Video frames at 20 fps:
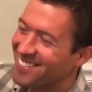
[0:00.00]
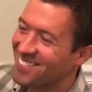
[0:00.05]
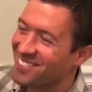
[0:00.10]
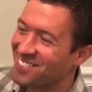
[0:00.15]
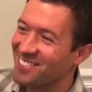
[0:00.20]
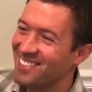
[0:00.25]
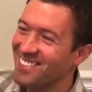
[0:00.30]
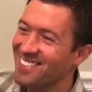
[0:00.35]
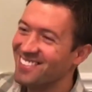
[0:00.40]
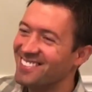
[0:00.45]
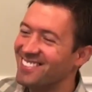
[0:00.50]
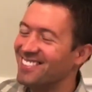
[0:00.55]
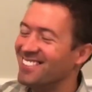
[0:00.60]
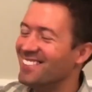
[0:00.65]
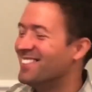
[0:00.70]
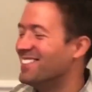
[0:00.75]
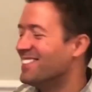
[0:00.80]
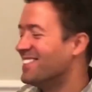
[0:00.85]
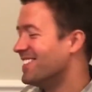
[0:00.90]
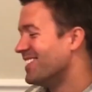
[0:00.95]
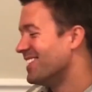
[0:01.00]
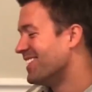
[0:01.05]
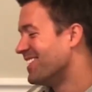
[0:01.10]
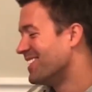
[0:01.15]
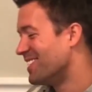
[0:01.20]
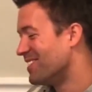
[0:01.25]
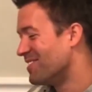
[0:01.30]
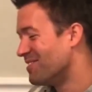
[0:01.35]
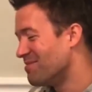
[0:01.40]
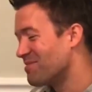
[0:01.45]
crazy.
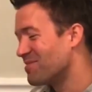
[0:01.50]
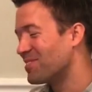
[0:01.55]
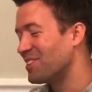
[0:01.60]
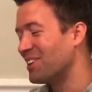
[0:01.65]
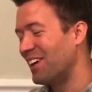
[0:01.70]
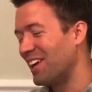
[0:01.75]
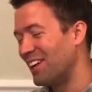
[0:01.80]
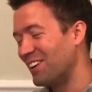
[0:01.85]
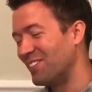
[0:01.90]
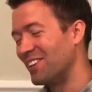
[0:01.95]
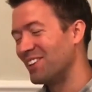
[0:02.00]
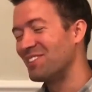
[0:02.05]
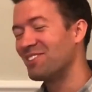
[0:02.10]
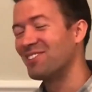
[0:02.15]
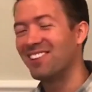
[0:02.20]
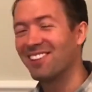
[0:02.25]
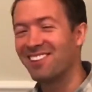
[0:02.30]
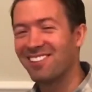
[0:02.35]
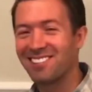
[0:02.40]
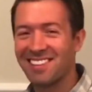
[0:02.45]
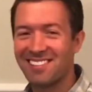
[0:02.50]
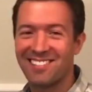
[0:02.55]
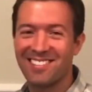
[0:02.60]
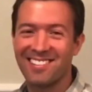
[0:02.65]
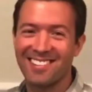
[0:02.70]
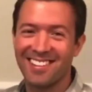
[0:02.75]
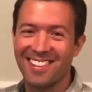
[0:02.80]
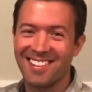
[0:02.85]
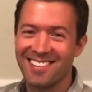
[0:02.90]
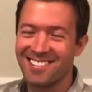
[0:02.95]
So anyway, singers have to
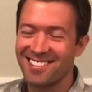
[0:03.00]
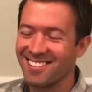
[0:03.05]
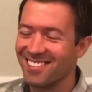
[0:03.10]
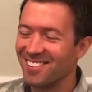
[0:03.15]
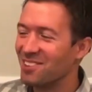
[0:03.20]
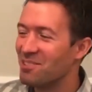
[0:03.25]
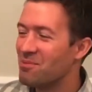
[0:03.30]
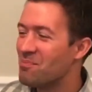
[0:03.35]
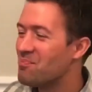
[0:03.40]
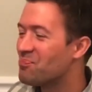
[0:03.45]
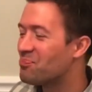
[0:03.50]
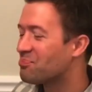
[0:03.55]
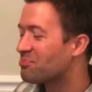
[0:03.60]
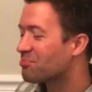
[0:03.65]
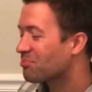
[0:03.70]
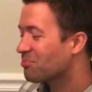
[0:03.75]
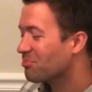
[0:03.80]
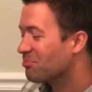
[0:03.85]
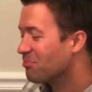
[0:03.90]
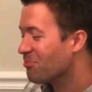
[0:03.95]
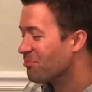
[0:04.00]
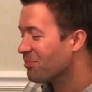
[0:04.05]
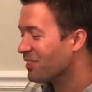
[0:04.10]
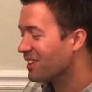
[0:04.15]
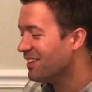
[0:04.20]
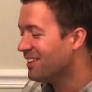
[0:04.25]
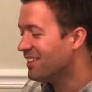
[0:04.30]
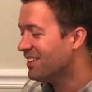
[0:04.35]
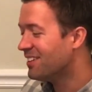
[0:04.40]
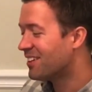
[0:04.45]
stand still.
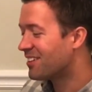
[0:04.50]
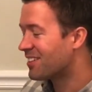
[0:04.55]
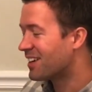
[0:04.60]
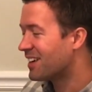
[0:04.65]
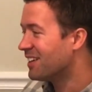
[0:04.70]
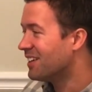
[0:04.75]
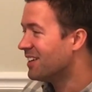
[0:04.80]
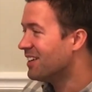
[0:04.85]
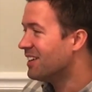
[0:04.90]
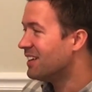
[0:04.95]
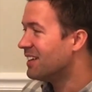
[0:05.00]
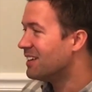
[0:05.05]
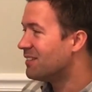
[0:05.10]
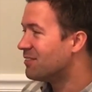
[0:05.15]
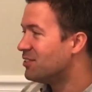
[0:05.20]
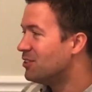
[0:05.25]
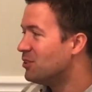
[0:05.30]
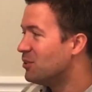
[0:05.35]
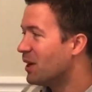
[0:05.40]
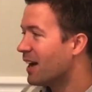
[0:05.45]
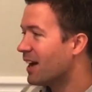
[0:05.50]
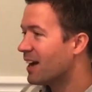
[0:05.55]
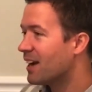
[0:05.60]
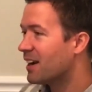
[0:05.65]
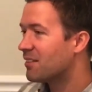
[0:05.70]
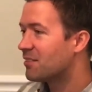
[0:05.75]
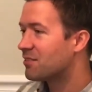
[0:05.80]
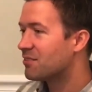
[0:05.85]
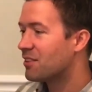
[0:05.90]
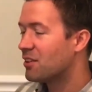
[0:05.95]
Alright, if you
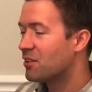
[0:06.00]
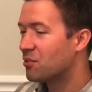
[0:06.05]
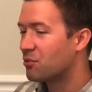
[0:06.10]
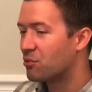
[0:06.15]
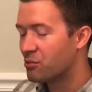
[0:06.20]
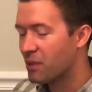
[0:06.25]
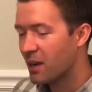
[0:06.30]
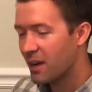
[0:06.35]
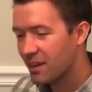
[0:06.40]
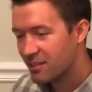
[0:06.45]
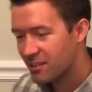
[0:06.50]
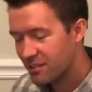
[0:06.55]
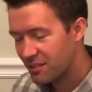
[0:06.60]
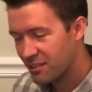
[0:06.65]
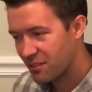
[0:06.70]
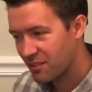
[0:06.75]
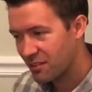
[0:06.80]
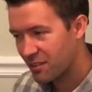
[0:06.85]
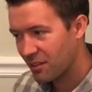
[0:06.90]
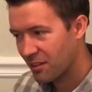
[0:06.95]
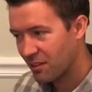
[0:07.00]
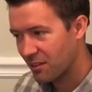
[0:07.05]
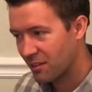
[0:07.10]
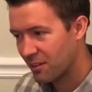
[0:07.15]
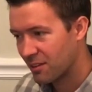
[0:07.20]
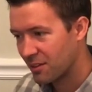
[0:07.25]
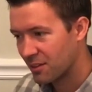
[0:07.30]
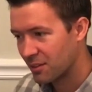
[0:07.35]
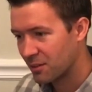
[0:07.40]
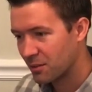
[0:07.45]
have rests,
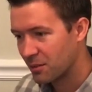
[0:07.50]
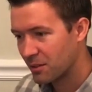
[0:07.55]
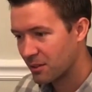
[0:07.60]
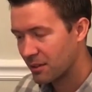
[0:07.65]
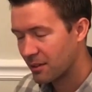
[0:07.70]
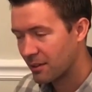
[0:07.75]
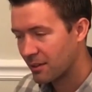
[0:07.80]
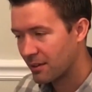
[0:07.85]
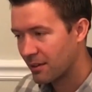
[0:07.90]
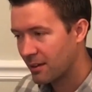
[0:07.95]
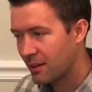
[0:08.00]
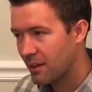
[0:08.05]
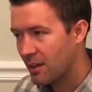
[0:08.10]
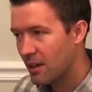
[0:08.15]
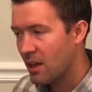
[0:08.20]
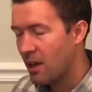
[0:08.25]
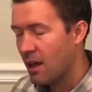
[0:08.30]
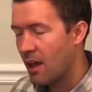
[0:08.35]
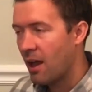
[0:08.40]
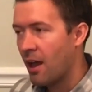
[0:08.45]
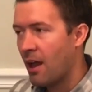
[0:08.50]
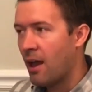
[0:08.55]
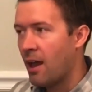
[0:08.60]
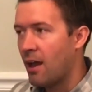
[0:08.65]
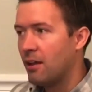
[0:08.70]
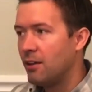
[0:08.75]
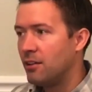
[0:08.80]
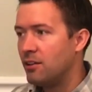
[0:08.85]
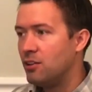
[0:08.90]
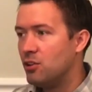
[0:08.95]
though,
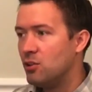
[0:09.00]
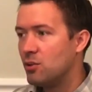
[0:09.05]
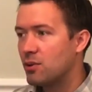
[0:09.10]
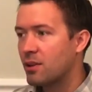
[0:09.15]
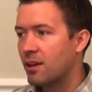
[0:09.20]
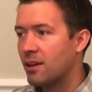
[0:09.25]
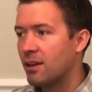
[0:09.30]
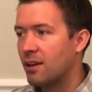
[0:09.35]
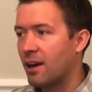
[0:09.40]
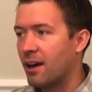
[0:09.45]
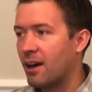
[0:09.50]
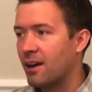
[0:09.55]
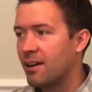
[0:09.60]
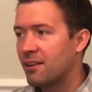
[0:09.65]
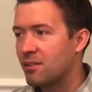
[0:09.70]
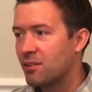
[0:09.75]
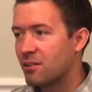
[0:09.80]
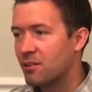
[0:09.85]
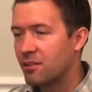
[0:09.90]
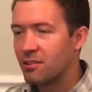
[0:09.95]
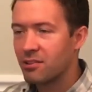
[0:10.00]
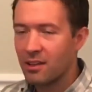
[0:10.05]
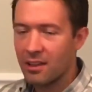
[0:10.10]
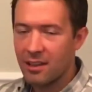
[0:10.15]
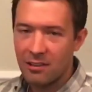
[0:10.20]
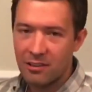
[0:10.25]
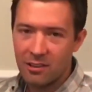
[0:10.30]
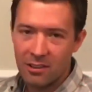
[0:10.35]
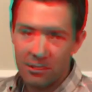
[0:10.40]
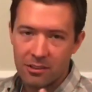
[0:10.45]
you can either
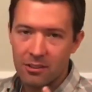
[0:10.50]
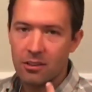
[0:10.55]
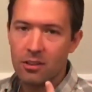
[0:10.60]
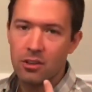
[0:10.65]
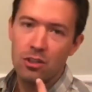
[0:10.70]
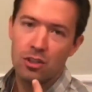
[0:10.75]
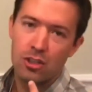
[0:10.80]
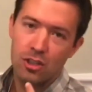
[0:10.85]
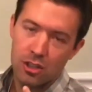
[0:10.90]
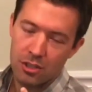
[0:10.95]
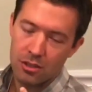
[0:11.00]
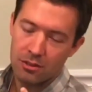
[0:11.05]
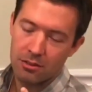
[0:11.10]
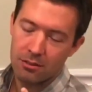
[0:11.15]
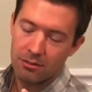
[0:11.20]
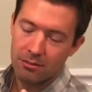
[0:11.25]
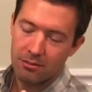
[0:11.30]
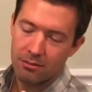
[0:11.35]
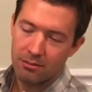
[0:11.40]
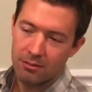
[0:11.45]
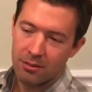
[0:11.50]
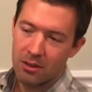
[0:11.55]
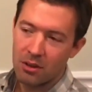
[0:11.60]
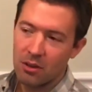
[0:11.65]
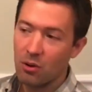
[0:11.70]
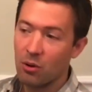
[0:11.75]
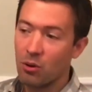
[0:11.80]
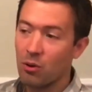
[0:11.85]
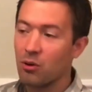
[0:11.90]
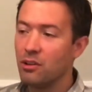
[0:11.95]
say just shh,
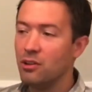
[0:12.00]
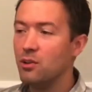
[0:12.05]
or